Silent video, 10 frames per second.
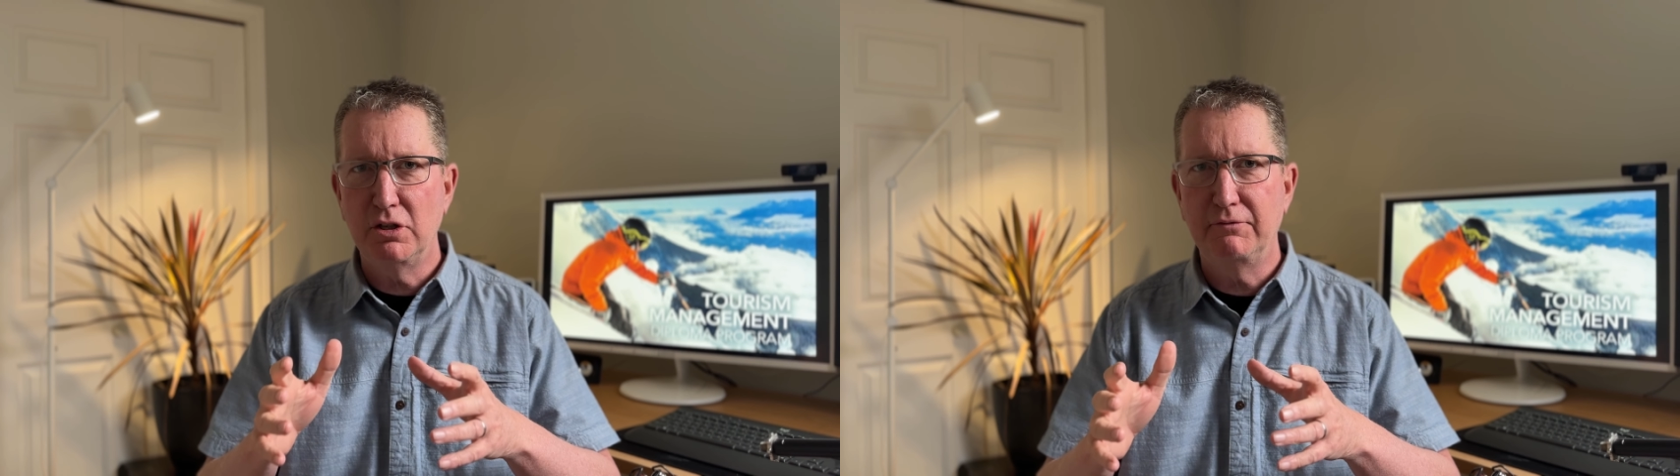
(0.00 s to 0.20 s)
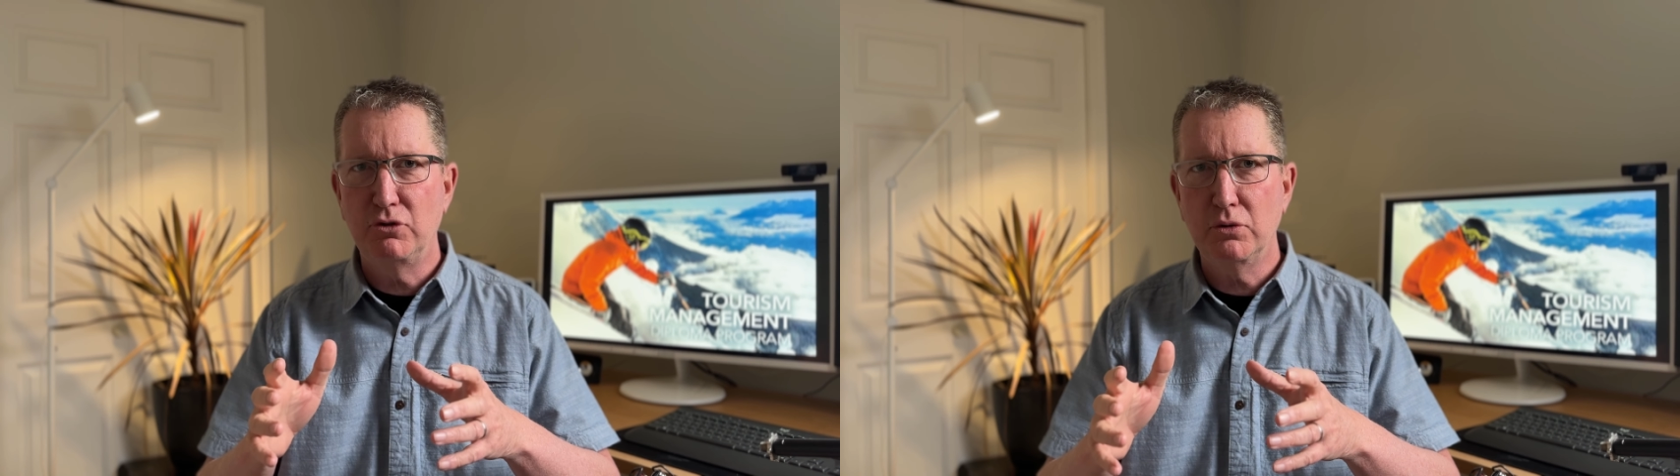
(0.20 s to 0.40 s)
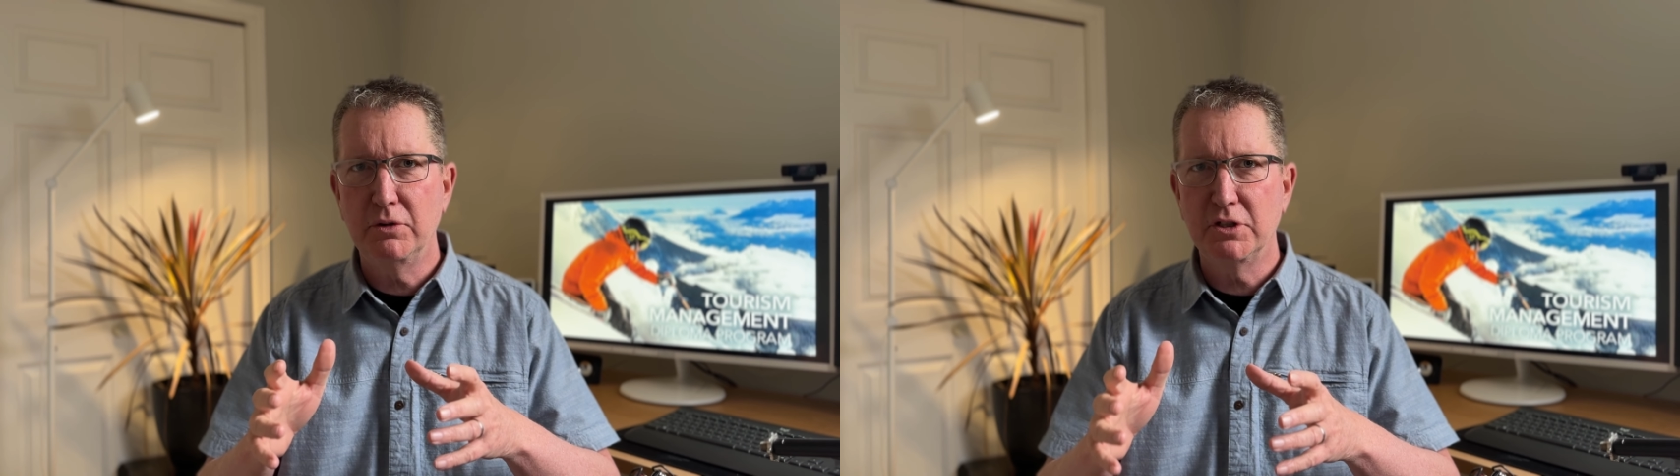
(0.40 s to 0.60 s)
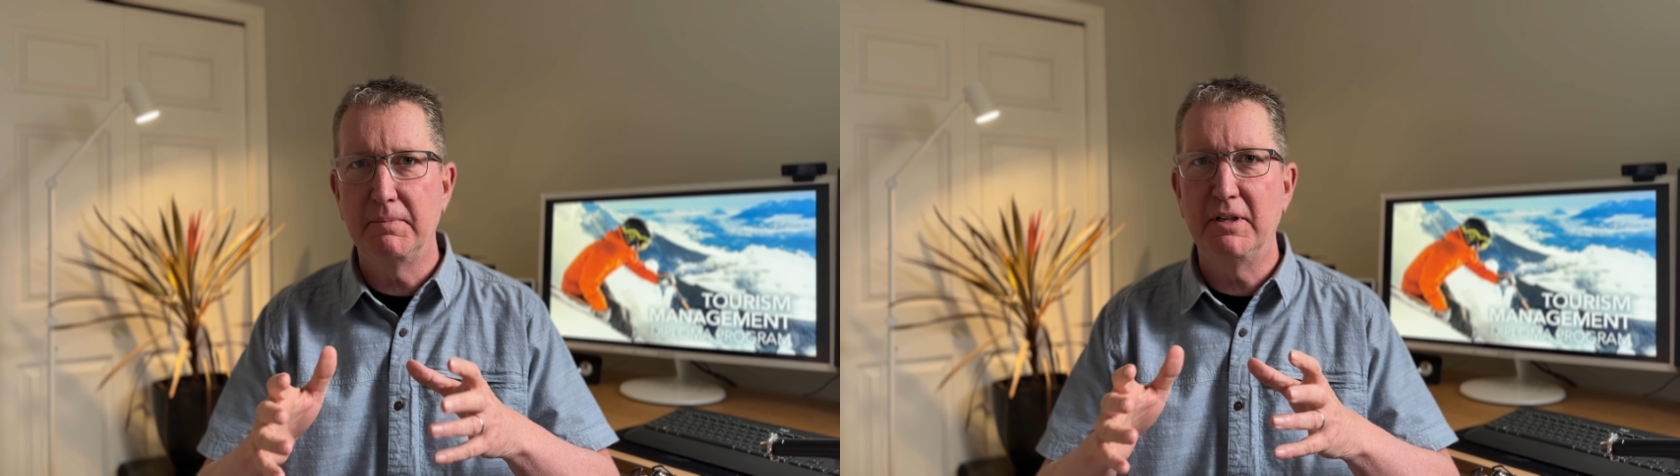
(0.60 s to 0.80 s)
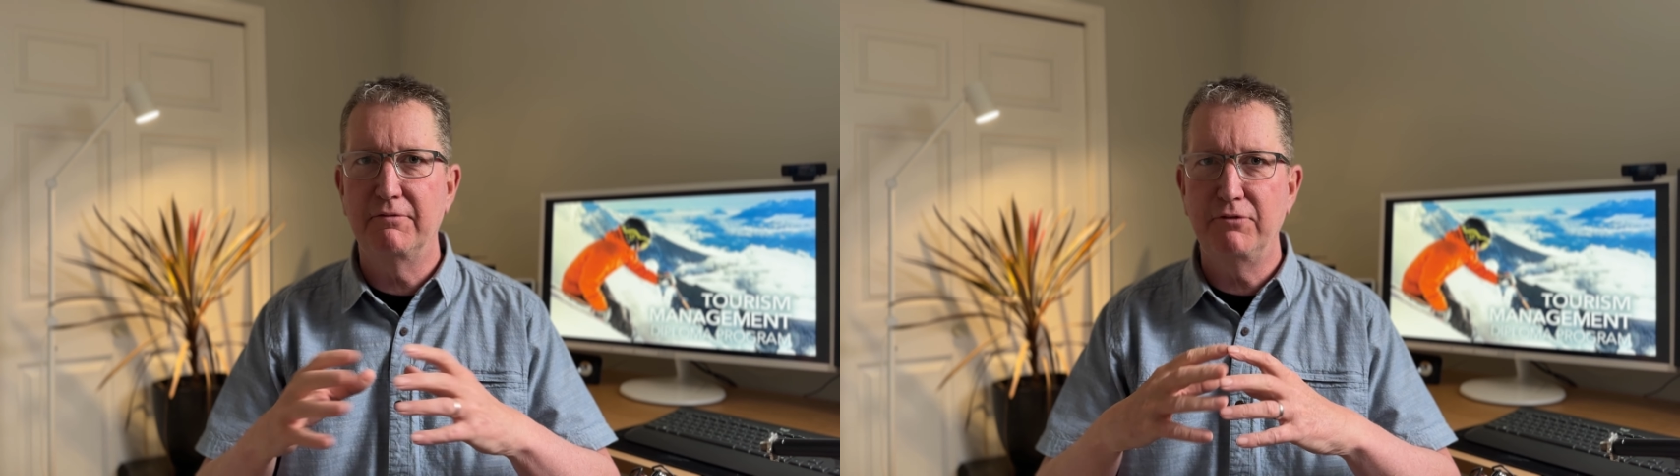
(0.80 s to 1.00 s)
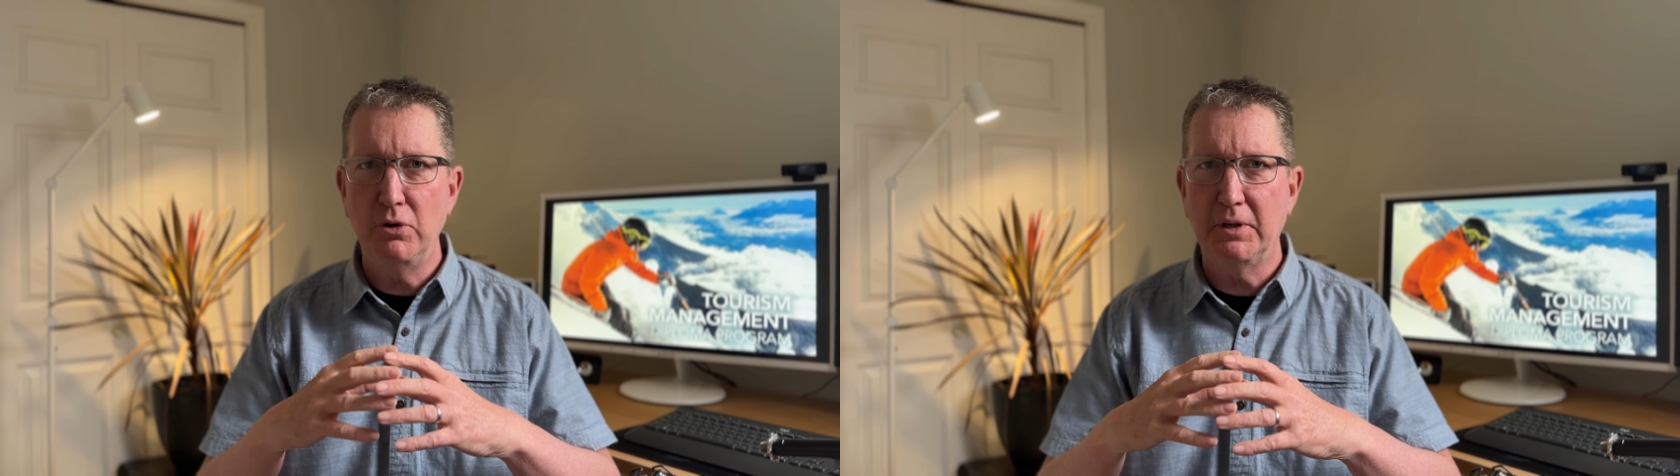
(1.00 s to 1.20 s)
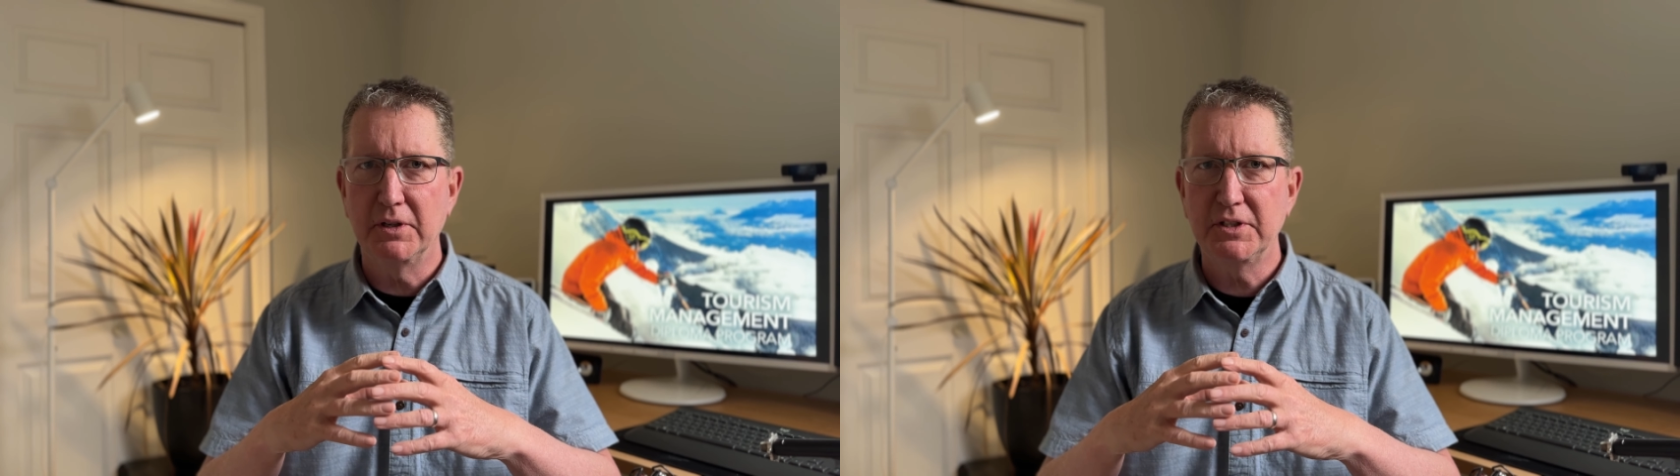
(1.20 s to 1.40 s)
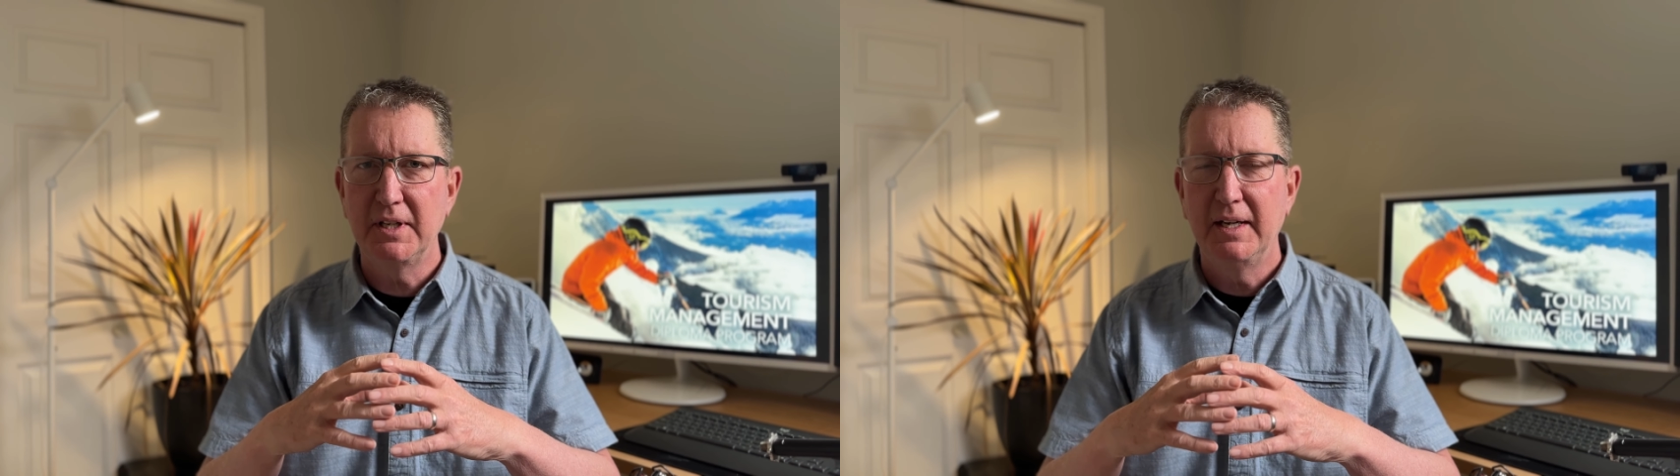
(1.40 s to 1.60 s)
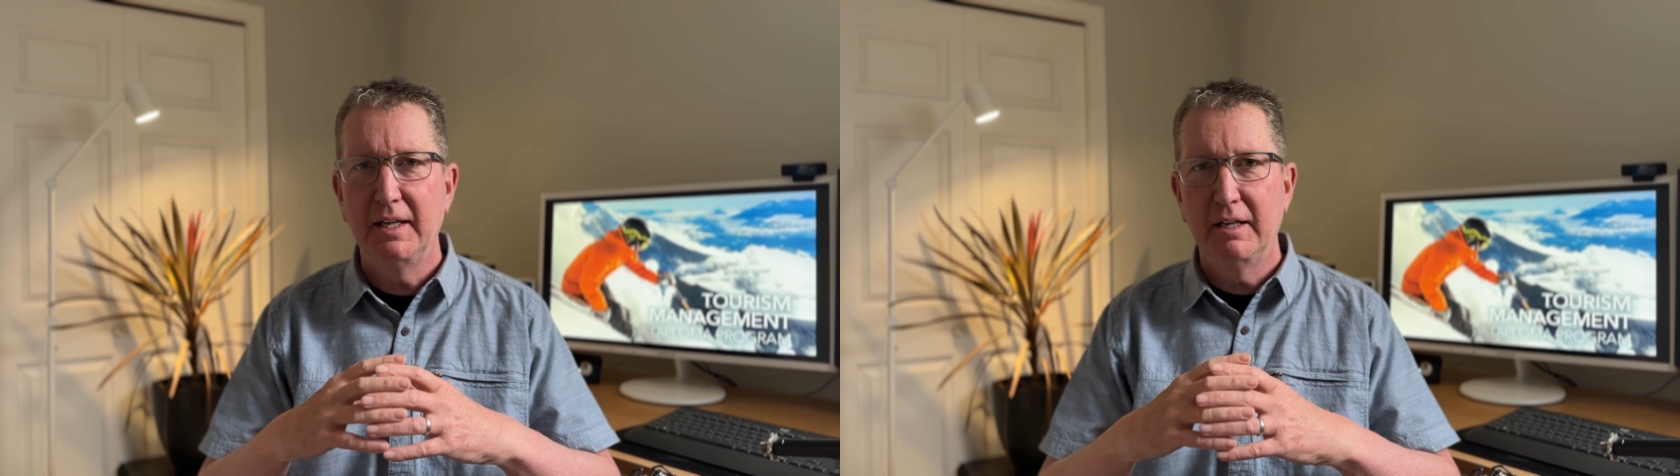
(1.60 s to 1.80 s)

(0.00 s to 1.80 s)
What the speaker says: of tourism into focus